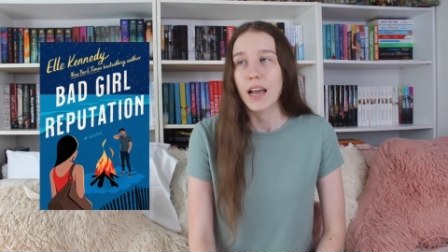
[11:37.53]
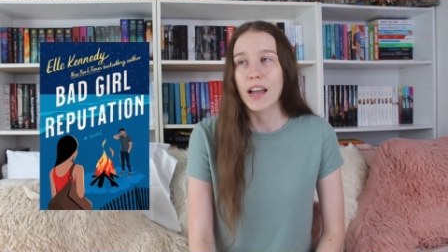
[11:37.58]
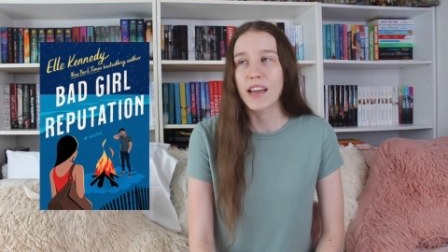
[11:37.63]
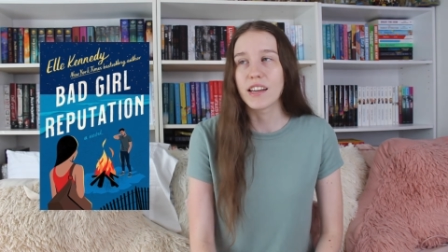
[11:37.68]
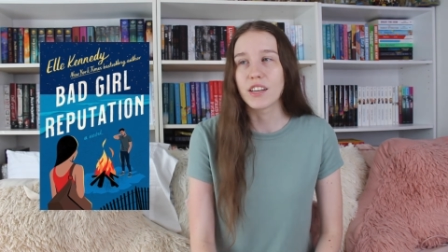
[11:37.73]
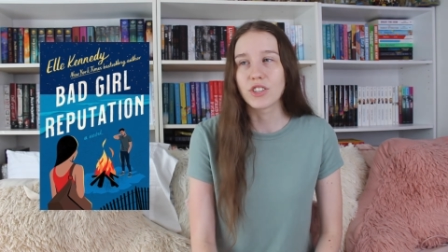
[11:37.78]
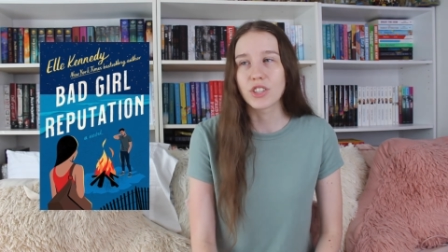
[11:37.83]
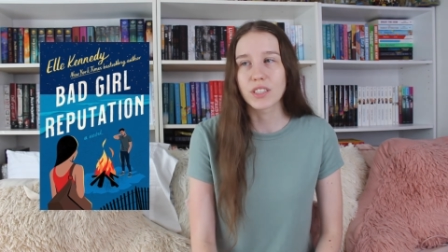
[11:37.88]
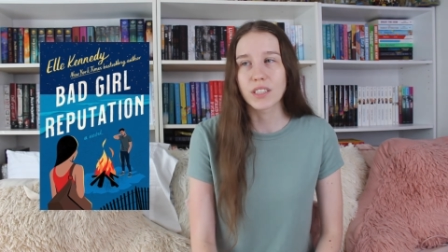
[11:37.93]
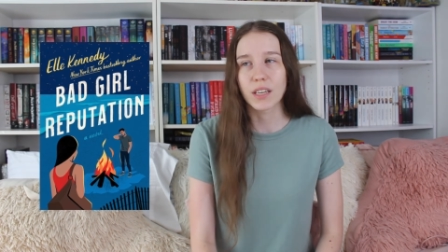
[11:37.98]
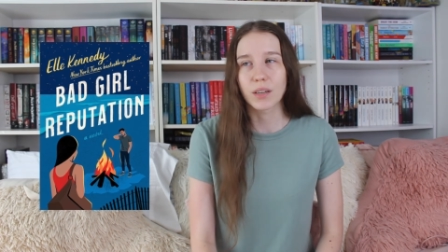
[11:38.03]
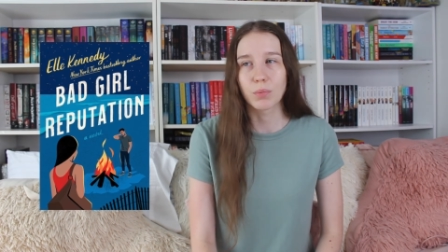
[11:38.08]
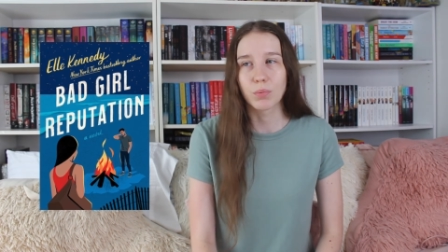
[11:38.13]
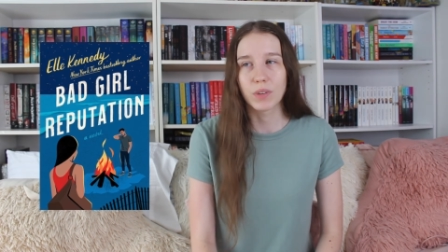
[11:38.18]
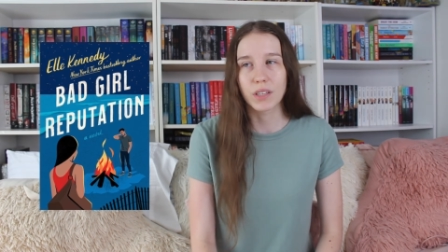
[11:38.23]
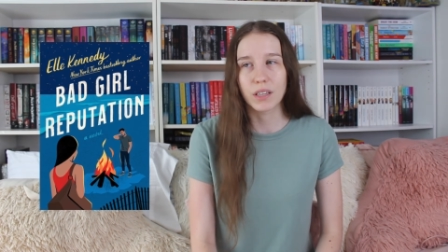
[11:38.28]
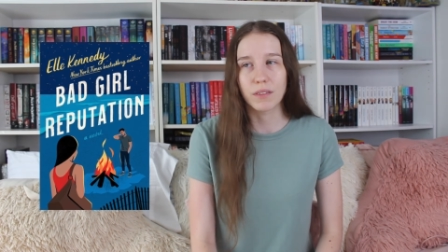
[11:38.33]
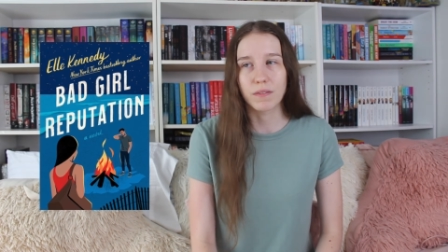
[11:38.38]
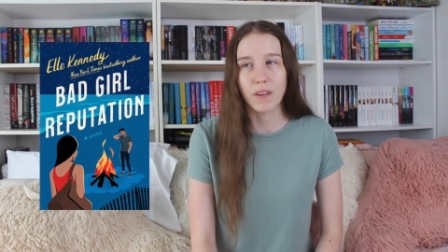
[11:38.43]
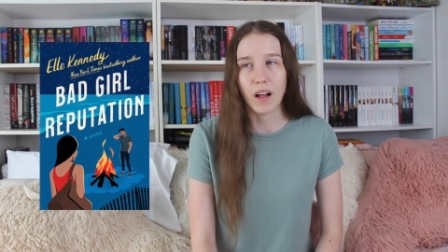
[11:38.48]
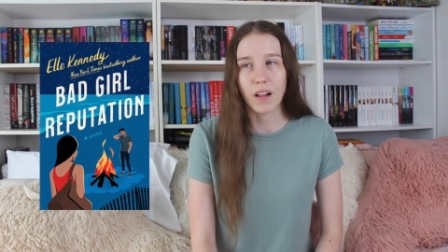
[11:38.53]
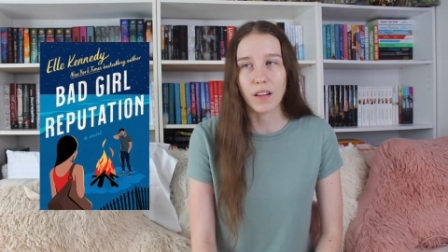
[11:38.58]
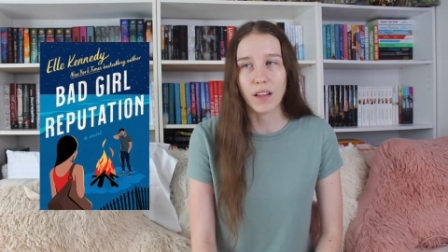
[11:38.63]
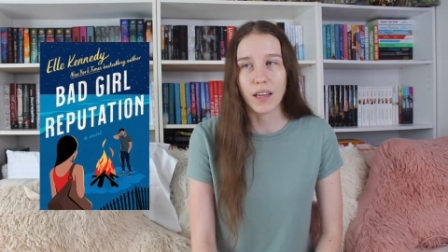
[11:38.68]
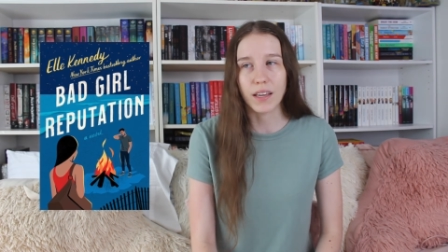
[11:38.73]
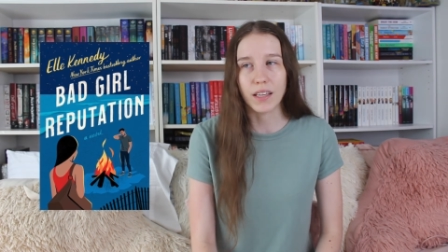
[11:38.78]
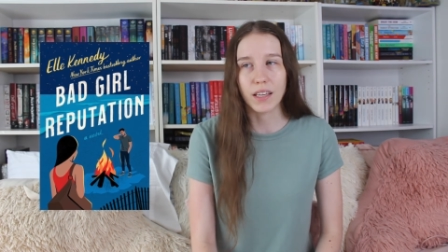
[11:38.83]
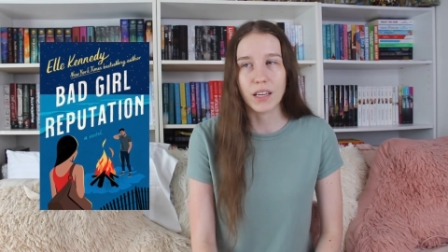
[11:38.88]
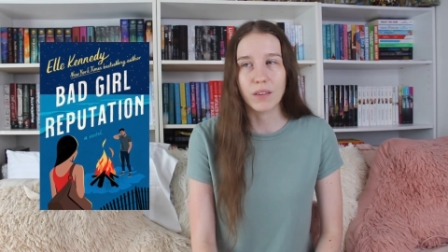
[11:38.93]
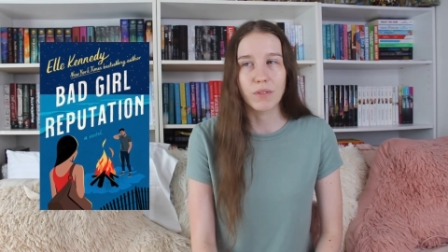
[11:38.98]
And it just like really felt
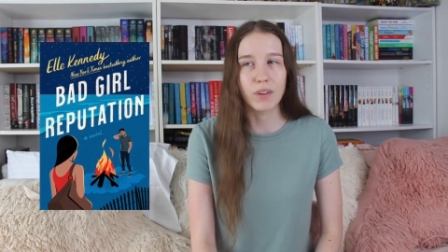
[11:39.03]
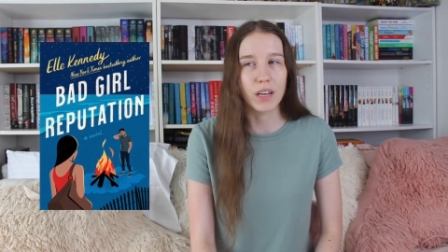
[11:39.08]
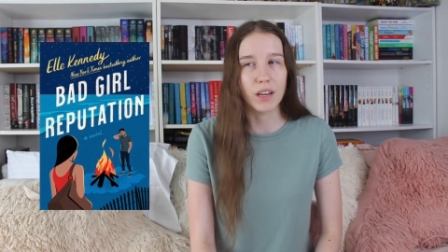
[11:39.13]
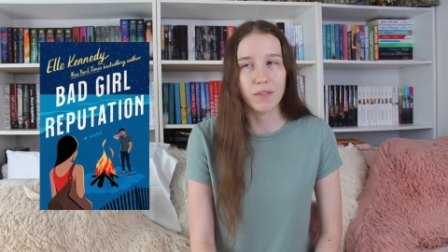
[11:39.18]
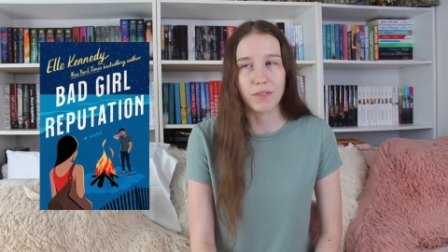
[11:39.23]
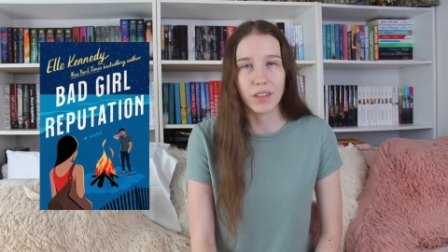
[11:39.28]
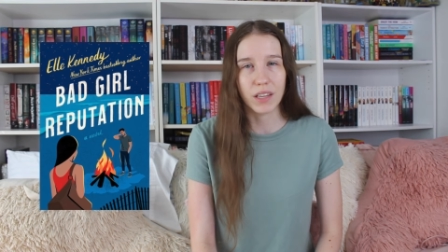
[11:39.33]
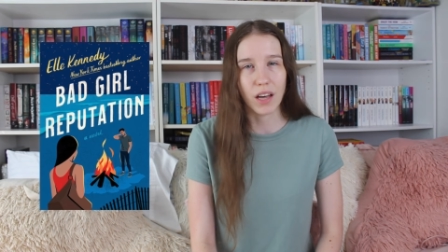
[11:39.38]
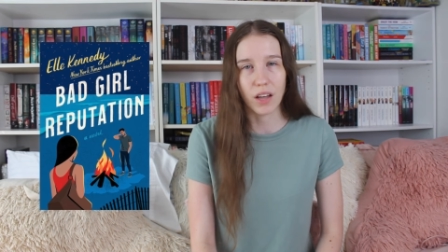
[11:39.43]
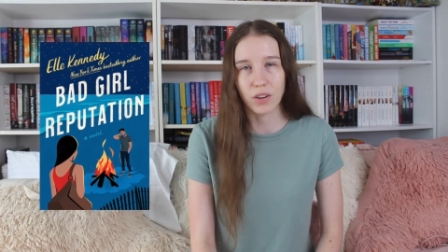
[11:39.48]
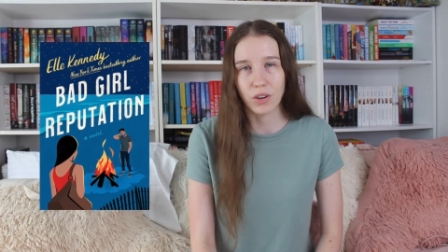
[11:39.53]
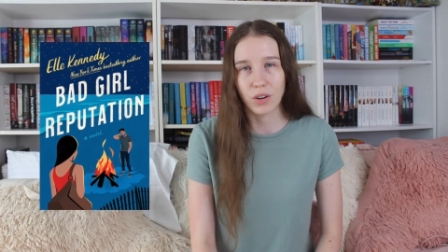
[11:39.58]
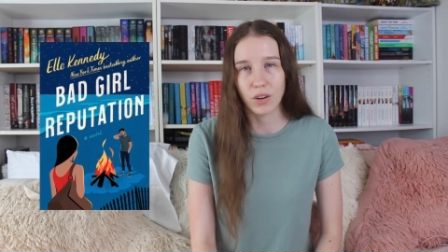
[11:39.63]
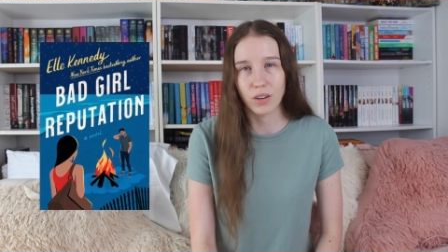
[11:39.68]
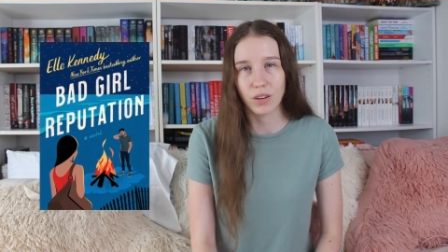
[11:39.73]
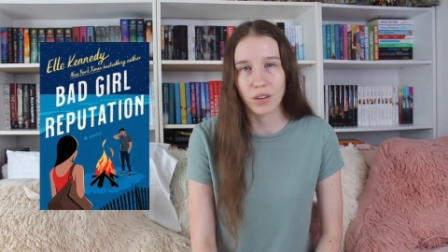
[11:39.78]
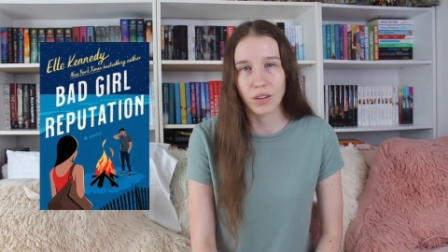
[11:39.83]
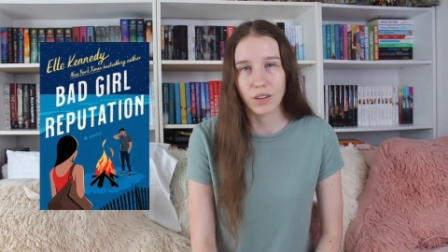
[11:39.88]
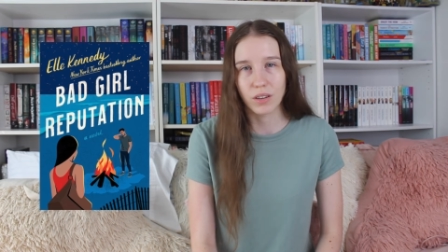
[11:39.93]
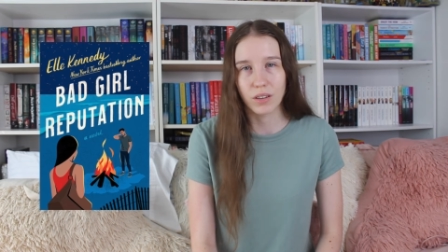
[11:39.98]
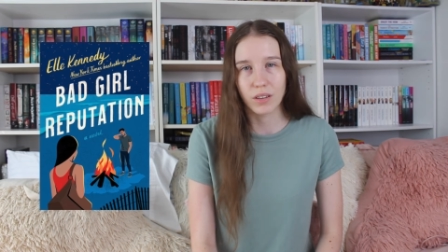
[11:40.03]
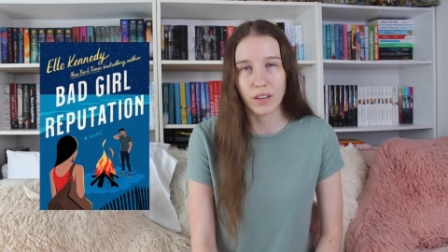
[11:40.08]
like even if the other,